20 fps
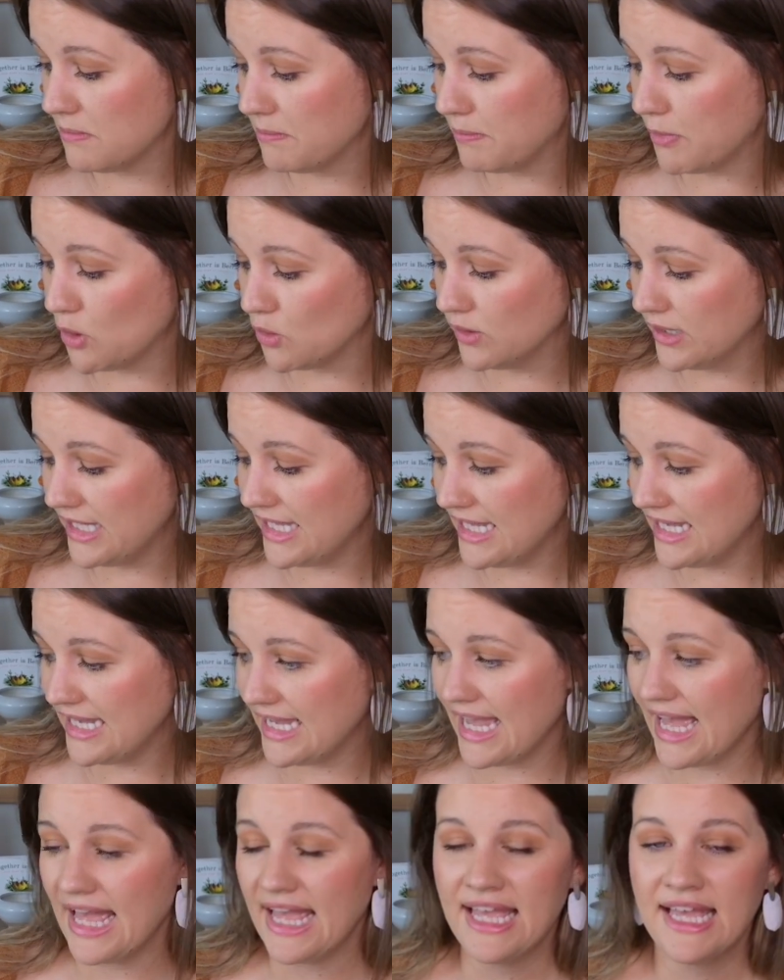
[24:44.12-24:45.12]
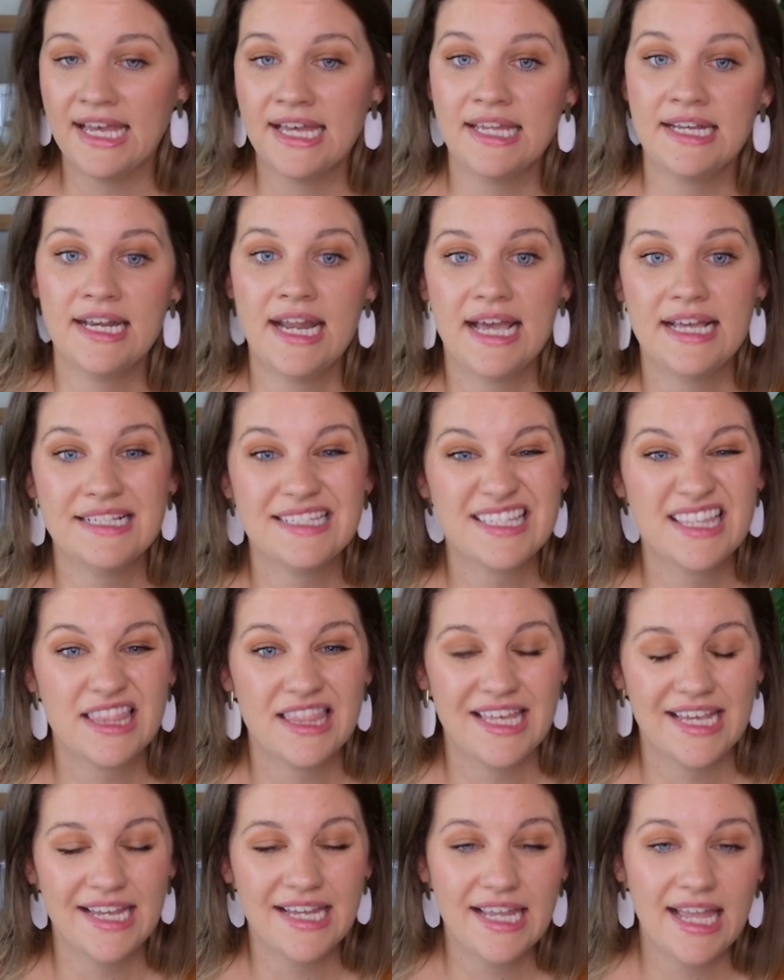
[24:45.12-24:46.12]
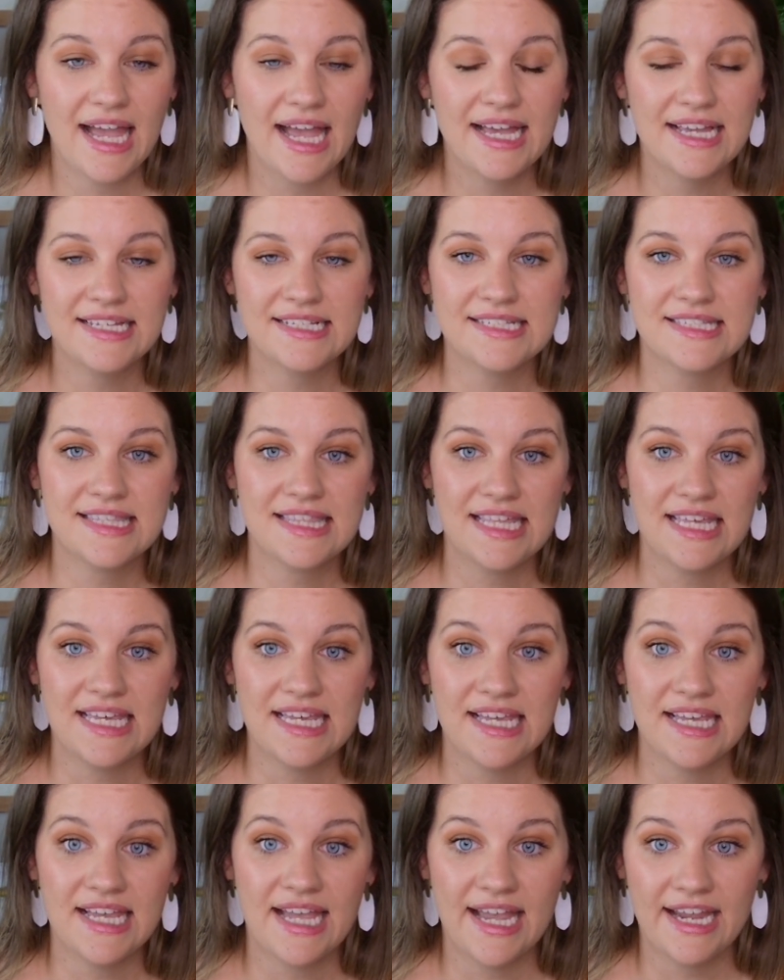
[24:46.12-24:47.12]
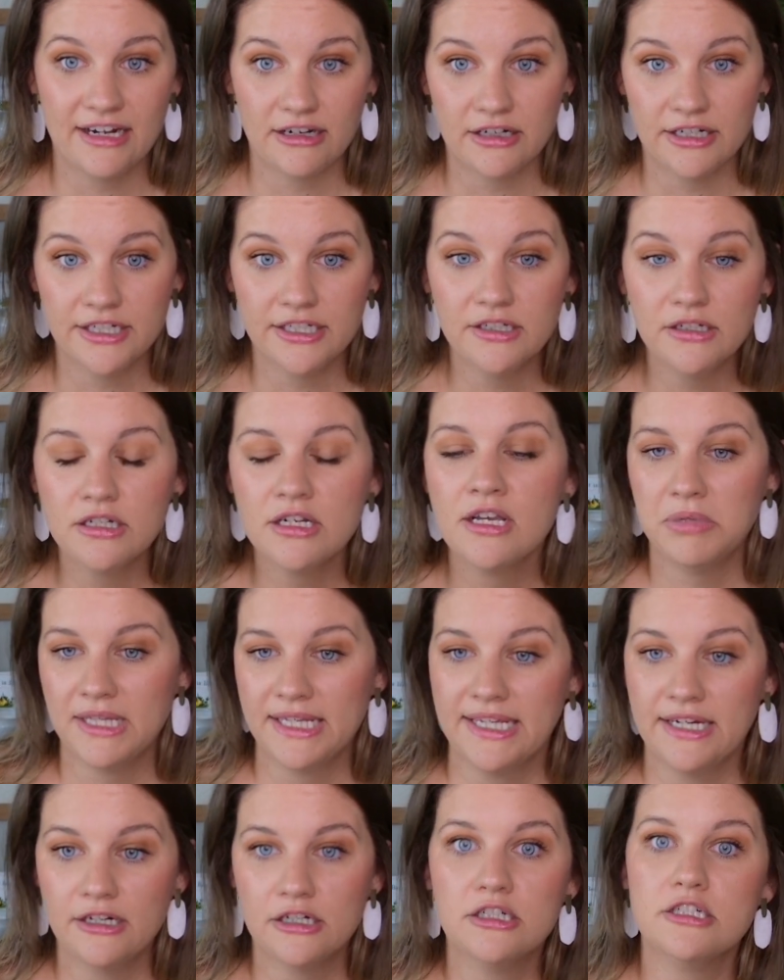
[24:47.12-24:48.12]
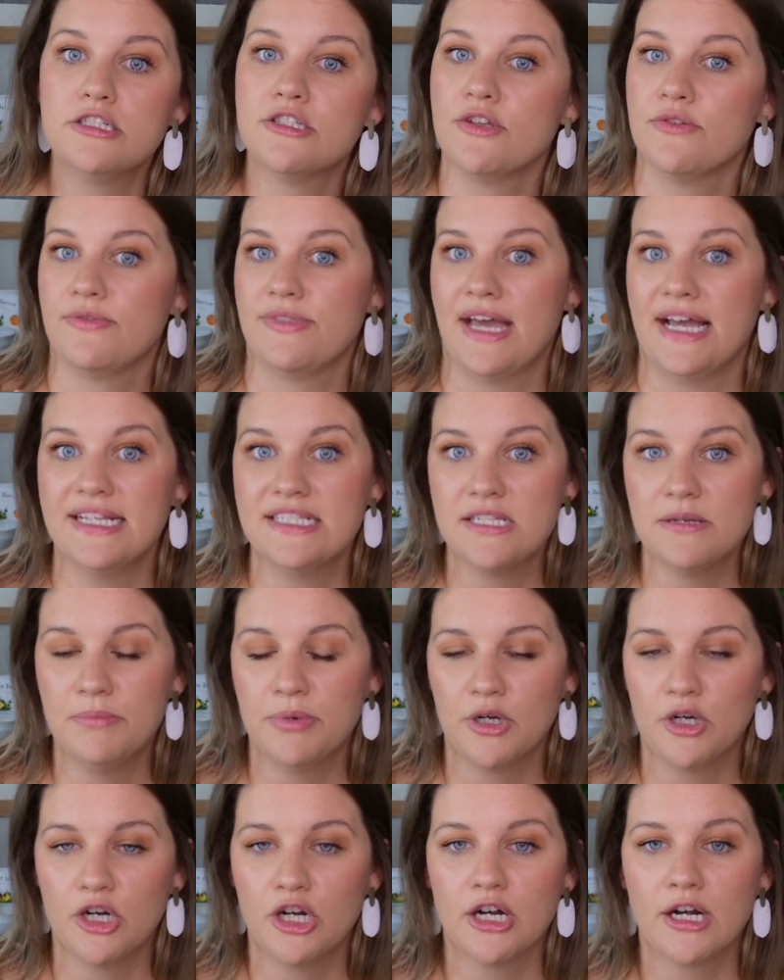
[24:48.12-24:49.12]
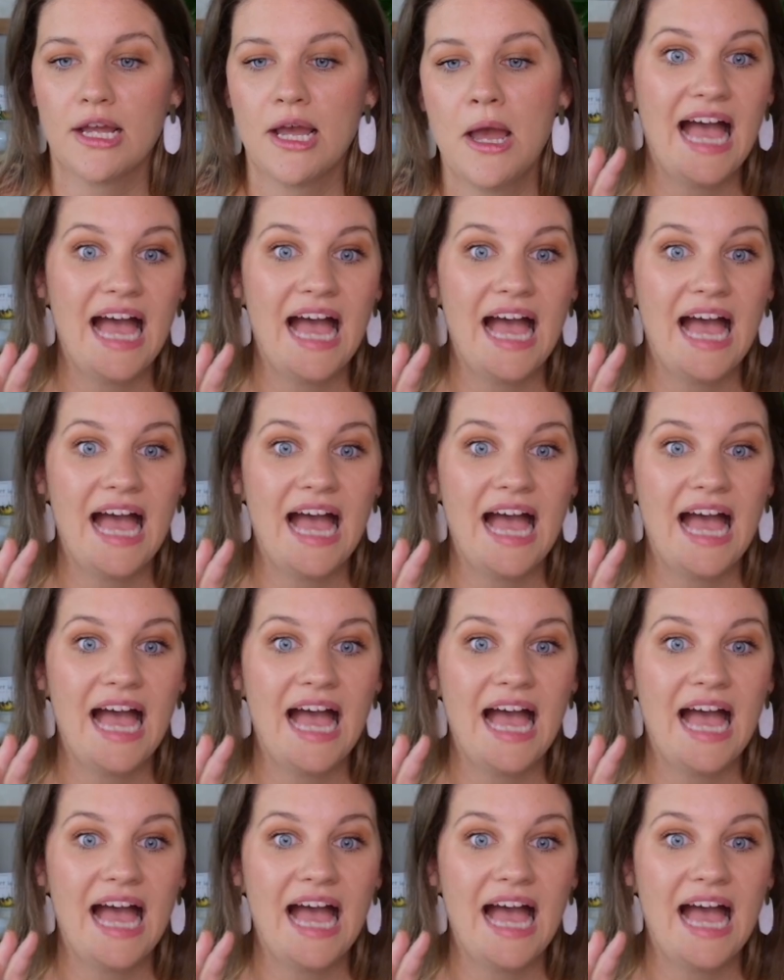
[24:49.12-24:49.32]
bulky and as thick as the Erin planner, so that's a perk.